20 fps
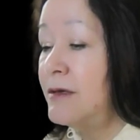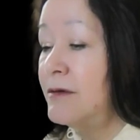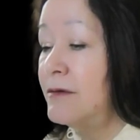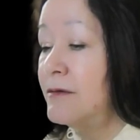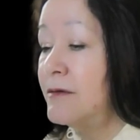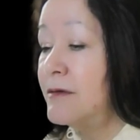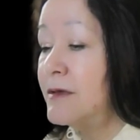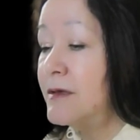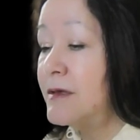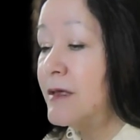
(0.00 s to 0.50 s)

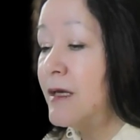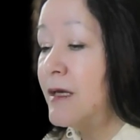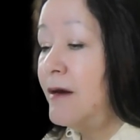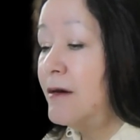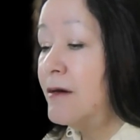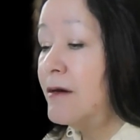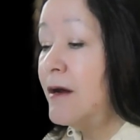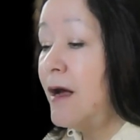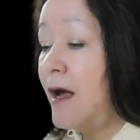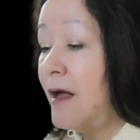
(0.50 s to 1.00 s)
used
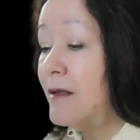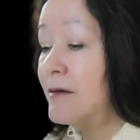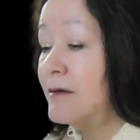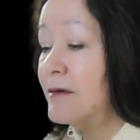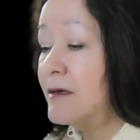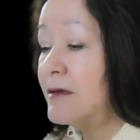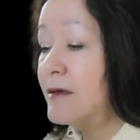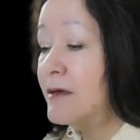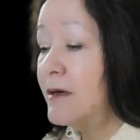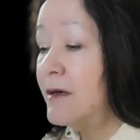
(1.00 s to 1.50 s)
their
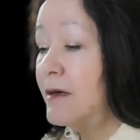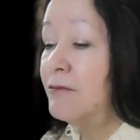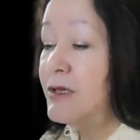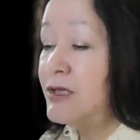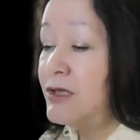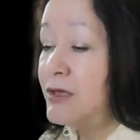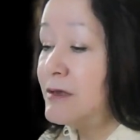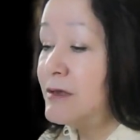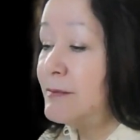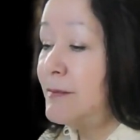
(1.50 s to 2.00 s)
calendar,
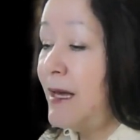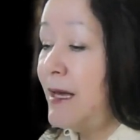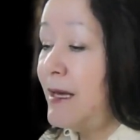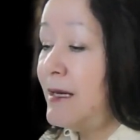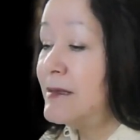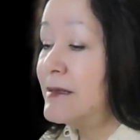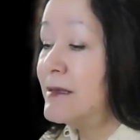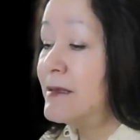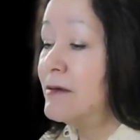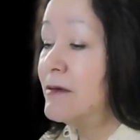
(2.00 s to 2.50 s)
which is
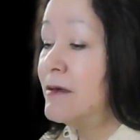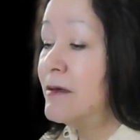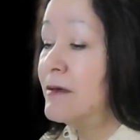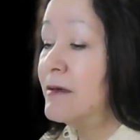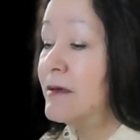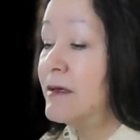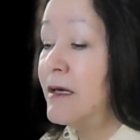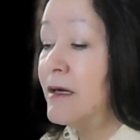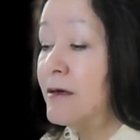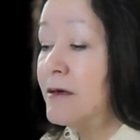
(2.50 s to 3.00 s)
based on
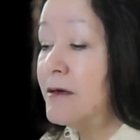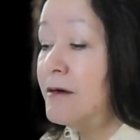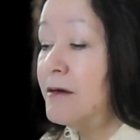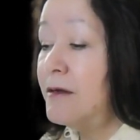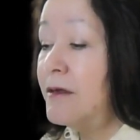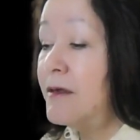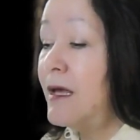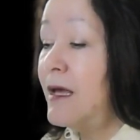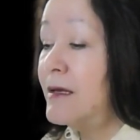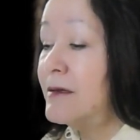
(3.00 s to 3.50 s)
the
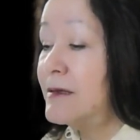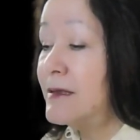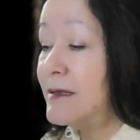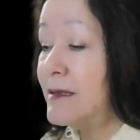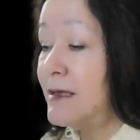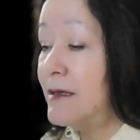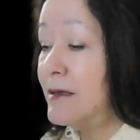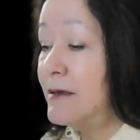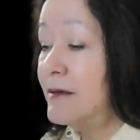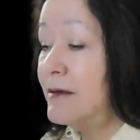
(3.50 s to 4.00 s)
Earth and
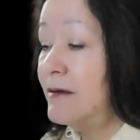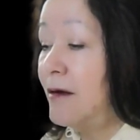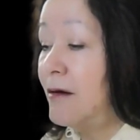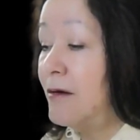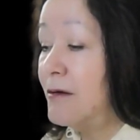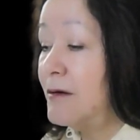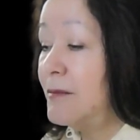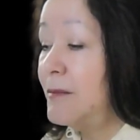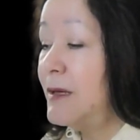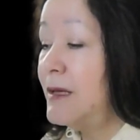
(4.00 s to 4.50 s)
Sun
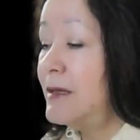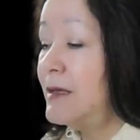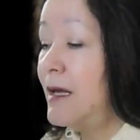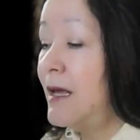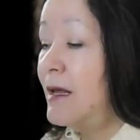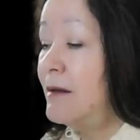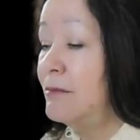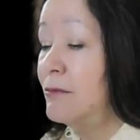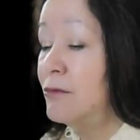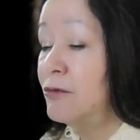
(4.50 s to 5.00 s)
orbit
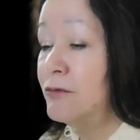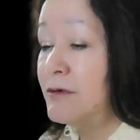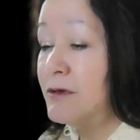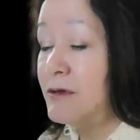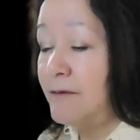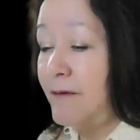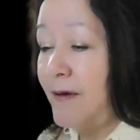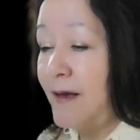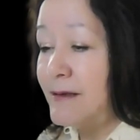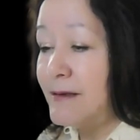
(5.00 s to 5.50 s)
and Moon's
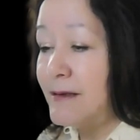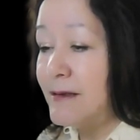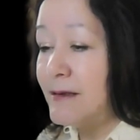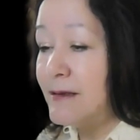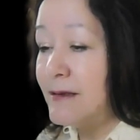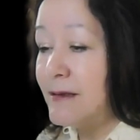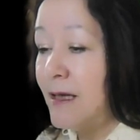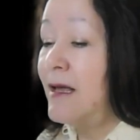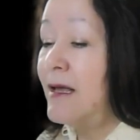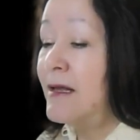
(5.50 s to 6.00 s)

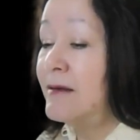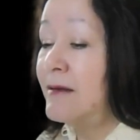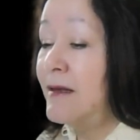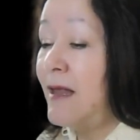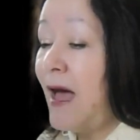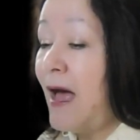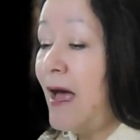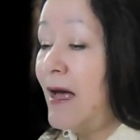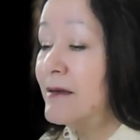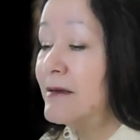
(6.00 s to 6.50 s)
phases. And
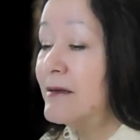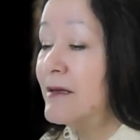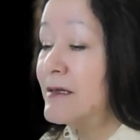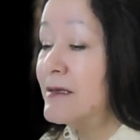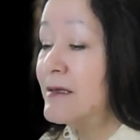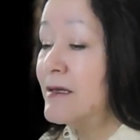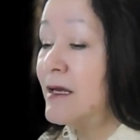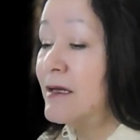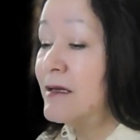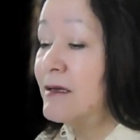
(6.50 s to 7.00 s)
that does
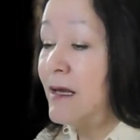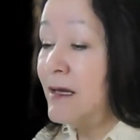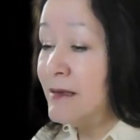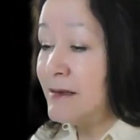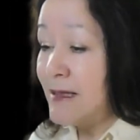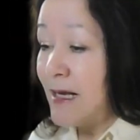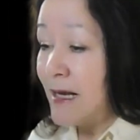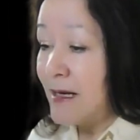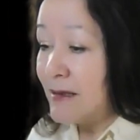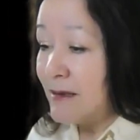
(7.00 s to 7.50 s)
not
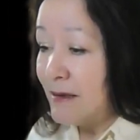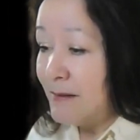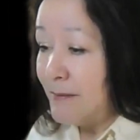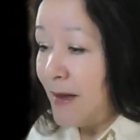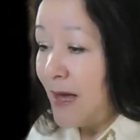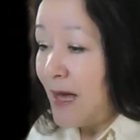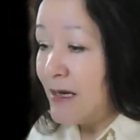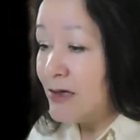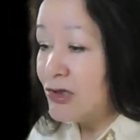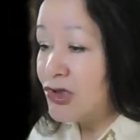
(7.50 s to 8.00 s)
exactly
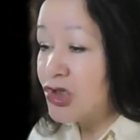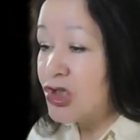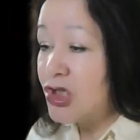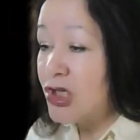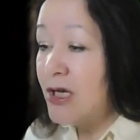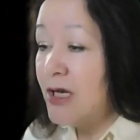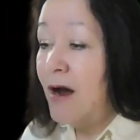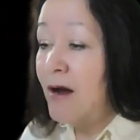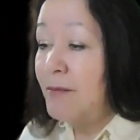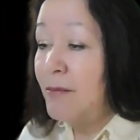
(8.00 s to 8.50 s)
match
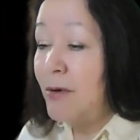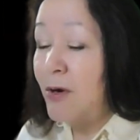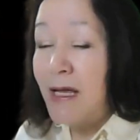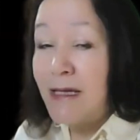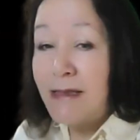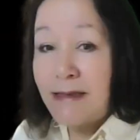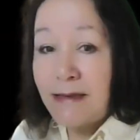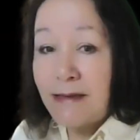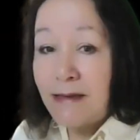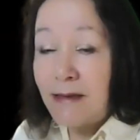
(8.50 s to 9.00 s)
our
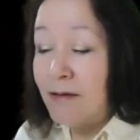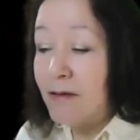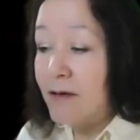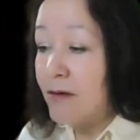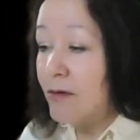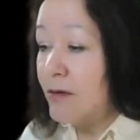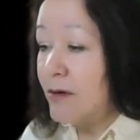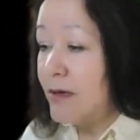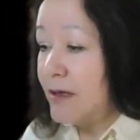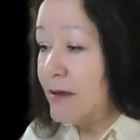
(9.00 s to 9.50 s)
present
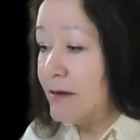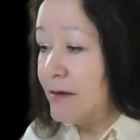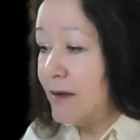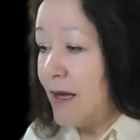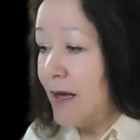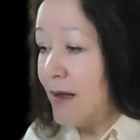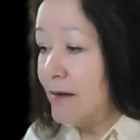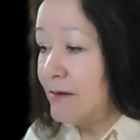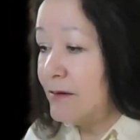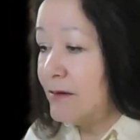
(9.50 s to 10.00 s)
Gregorian
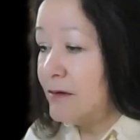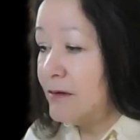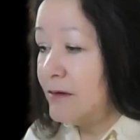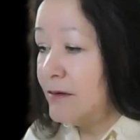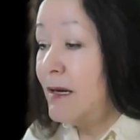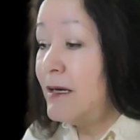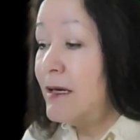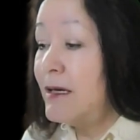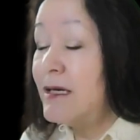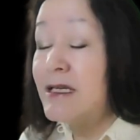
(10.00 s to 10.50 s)
calendar,
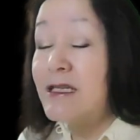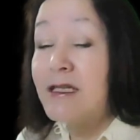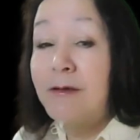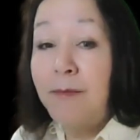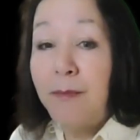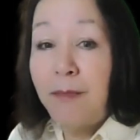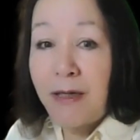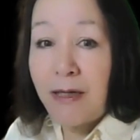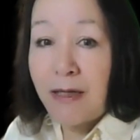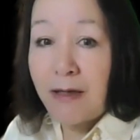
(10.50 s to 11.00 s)
but it is
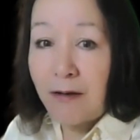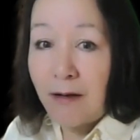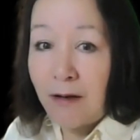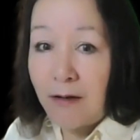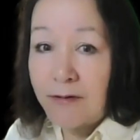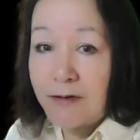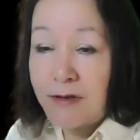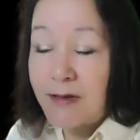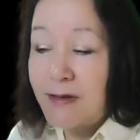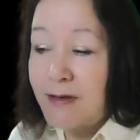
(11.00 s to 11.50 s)
pretty
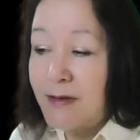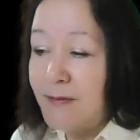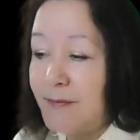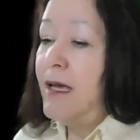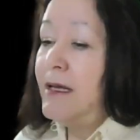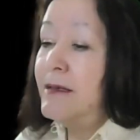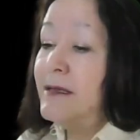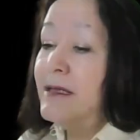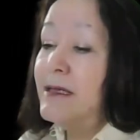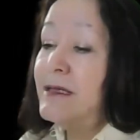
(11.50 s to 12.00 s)
close.
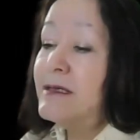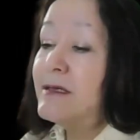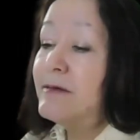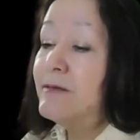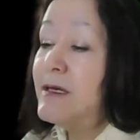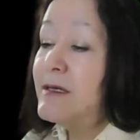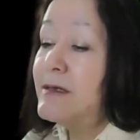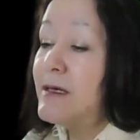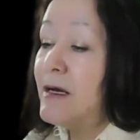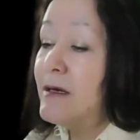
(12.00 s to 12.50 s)
And this
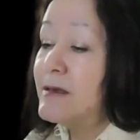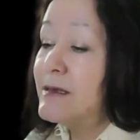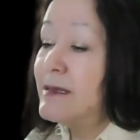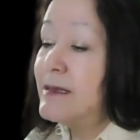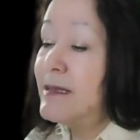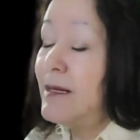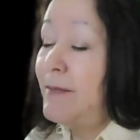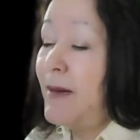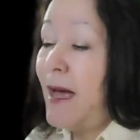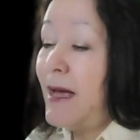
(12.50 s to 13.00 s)
results in
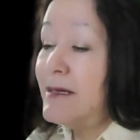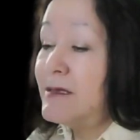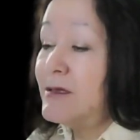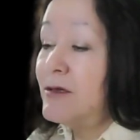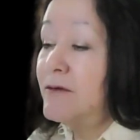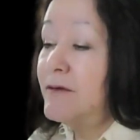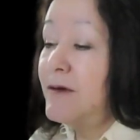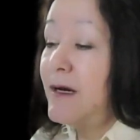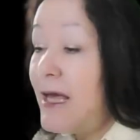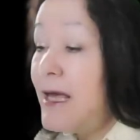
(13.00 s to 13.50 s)
the
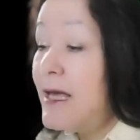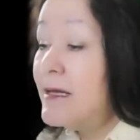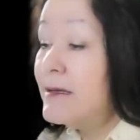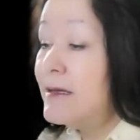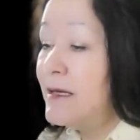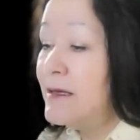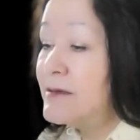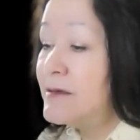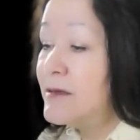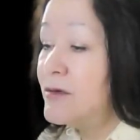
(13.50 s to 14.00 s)
Passover and
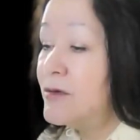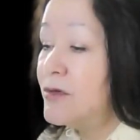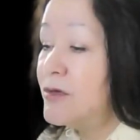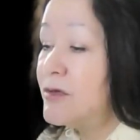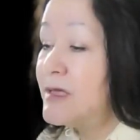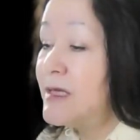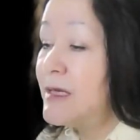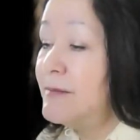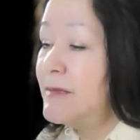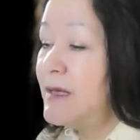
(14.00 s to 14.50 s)
Easter
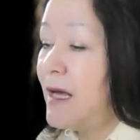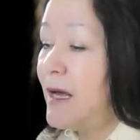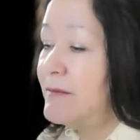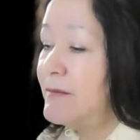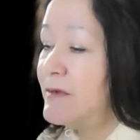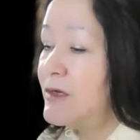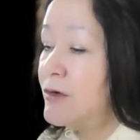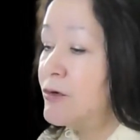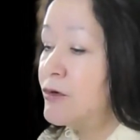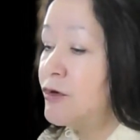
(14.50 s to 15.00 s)

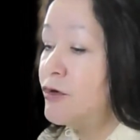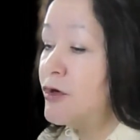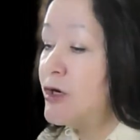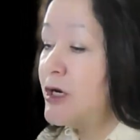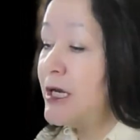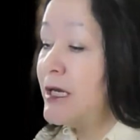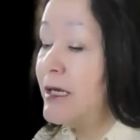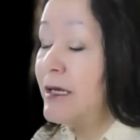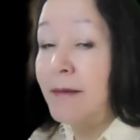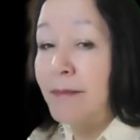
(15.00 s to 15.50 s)
sometimes
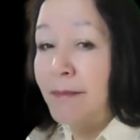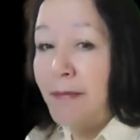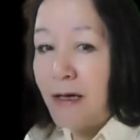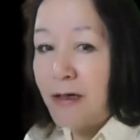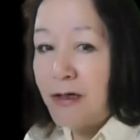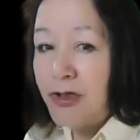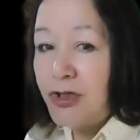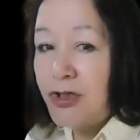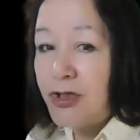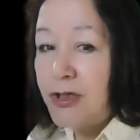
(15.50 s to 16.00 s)
occurring in
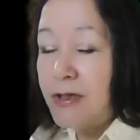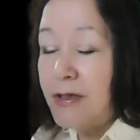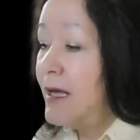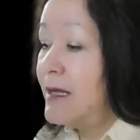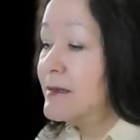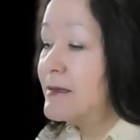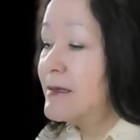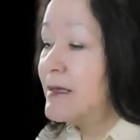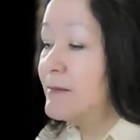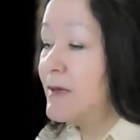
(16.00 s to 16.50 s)
March
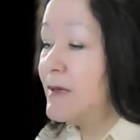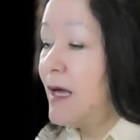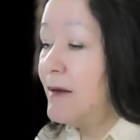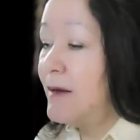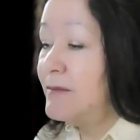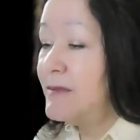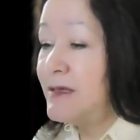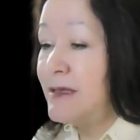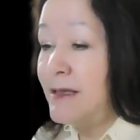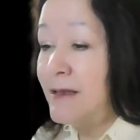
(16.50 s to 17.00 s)
and
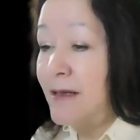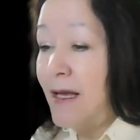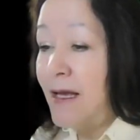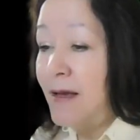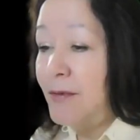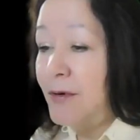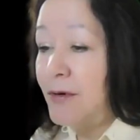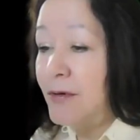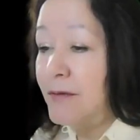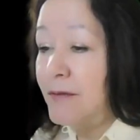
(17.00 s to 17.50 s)
sometimes in
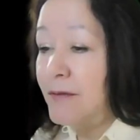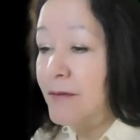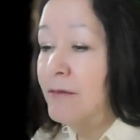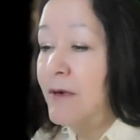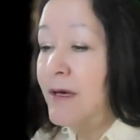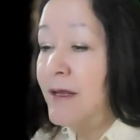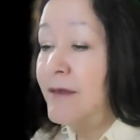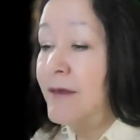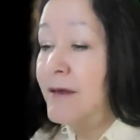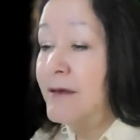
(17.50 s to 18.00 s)
April,
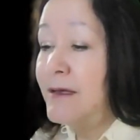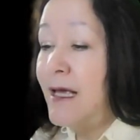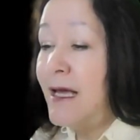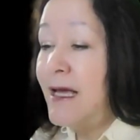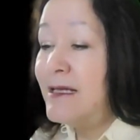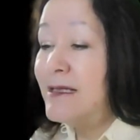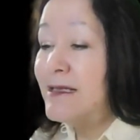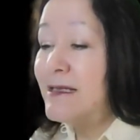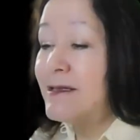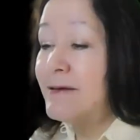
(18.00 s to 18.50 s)
with the
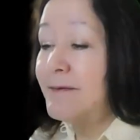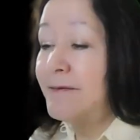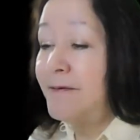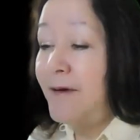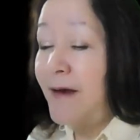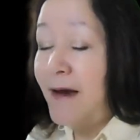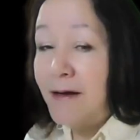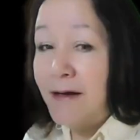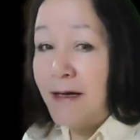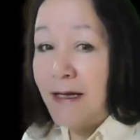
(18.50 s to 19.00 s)
dates
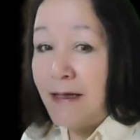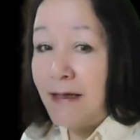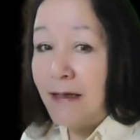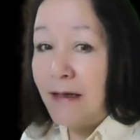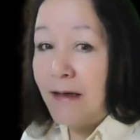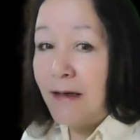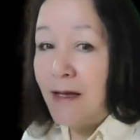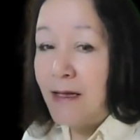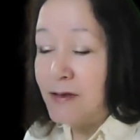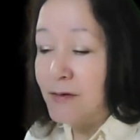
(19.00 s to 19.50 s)
varying
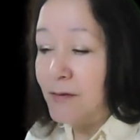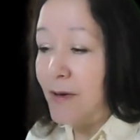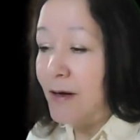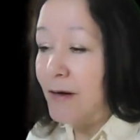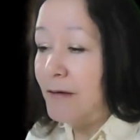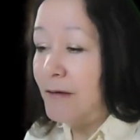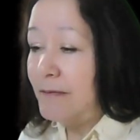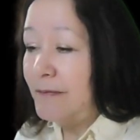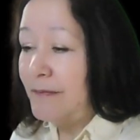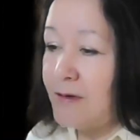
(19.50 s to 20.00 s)
as
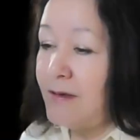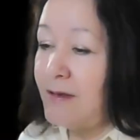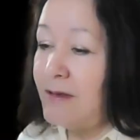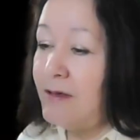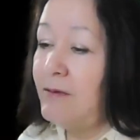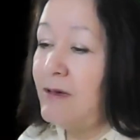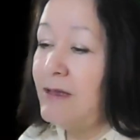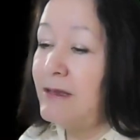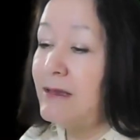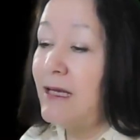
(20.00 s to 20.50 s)
well. So
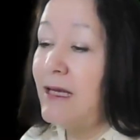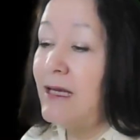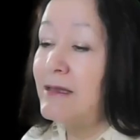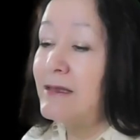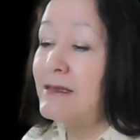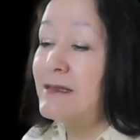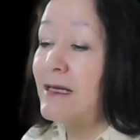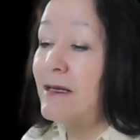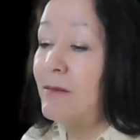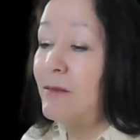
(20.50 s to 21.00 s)
anyone can
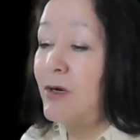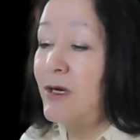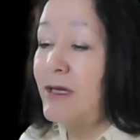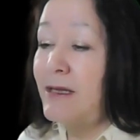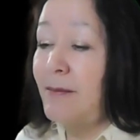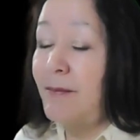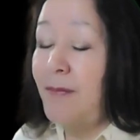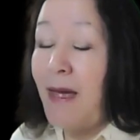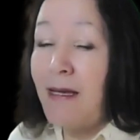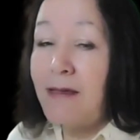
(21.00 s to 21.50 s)
celebrate
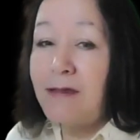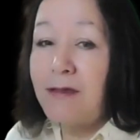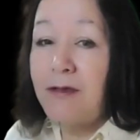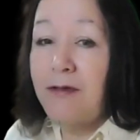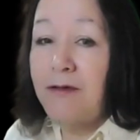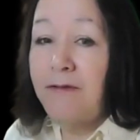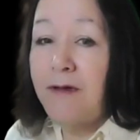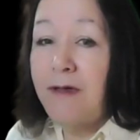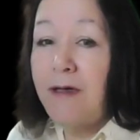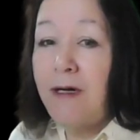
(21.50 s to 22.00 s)
the
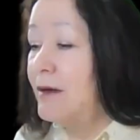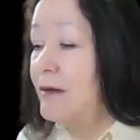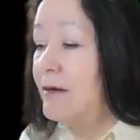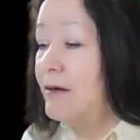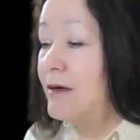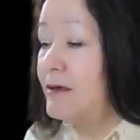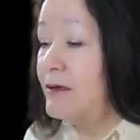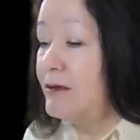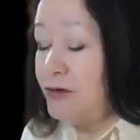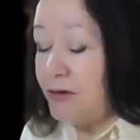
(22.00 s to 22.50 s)
Passover
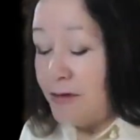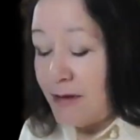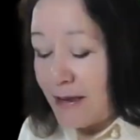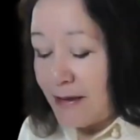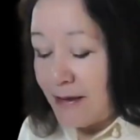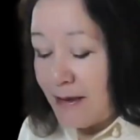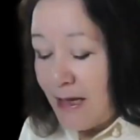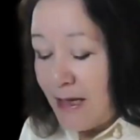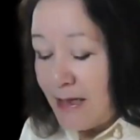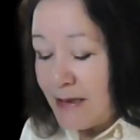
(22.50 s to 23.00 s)
according to the
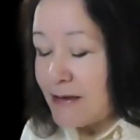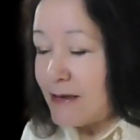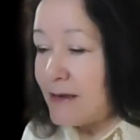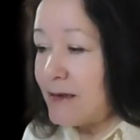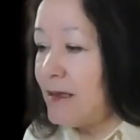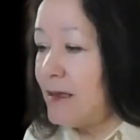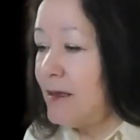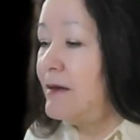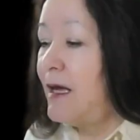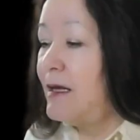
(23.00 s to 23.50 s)

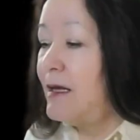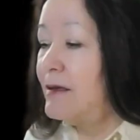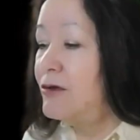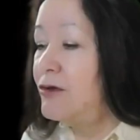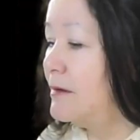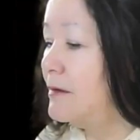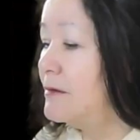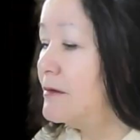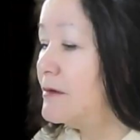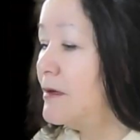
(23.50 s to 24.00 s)
dates that
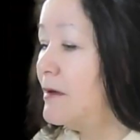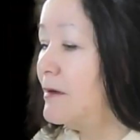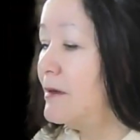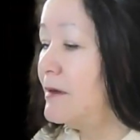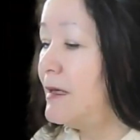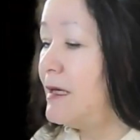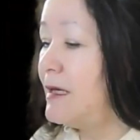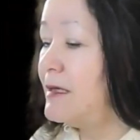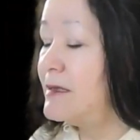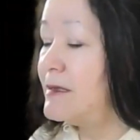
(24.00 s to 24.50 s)
those
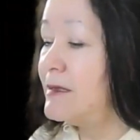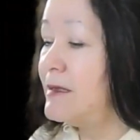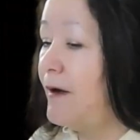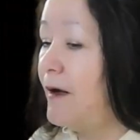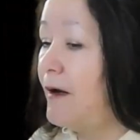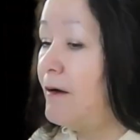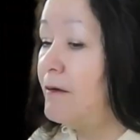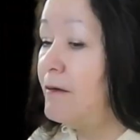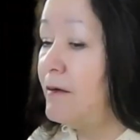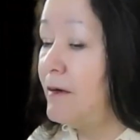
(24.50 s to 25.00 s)
holidays
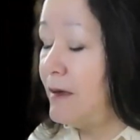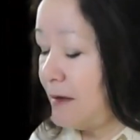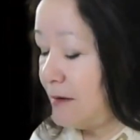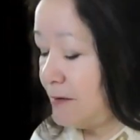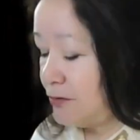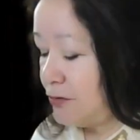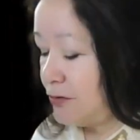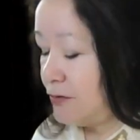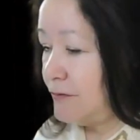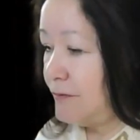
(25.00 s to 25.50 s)
fall
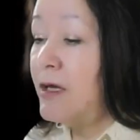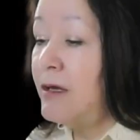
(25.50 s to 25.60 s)
into.